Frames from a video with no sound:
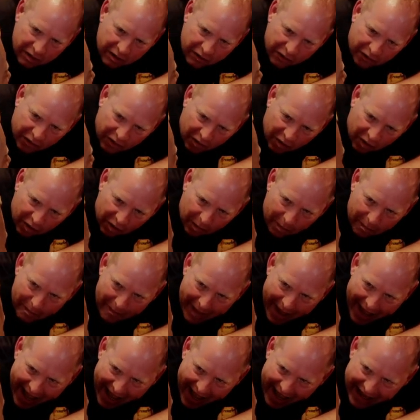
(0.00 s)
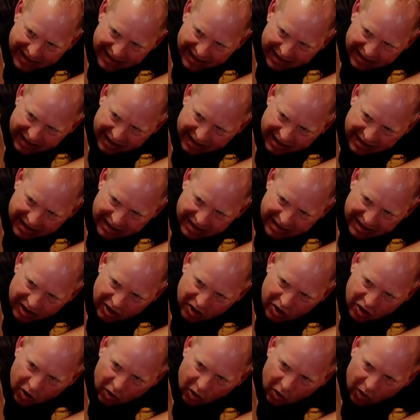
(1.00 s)
beautiful mask. This
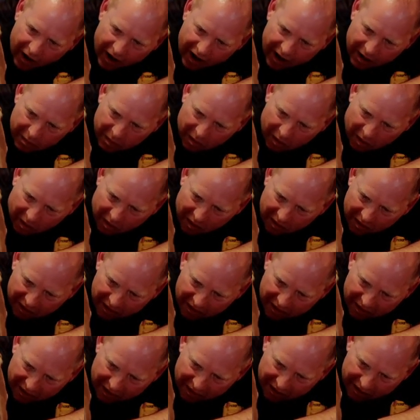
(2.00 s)
is incredible.